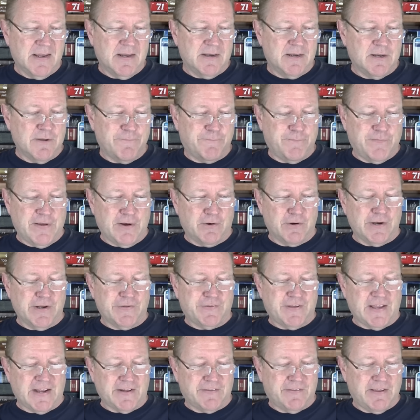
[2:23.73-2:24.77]

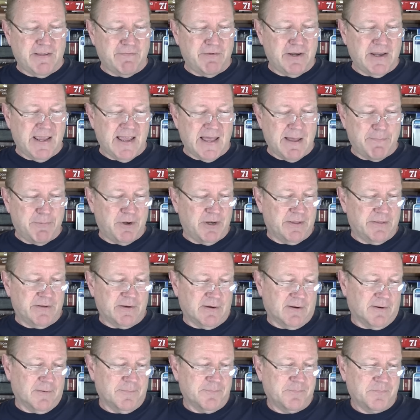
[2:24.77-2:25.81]
nefarious activity happening
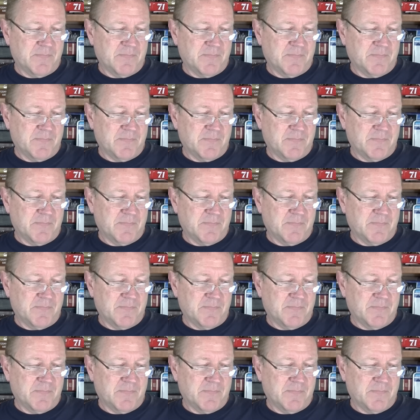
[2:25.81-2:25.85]
there.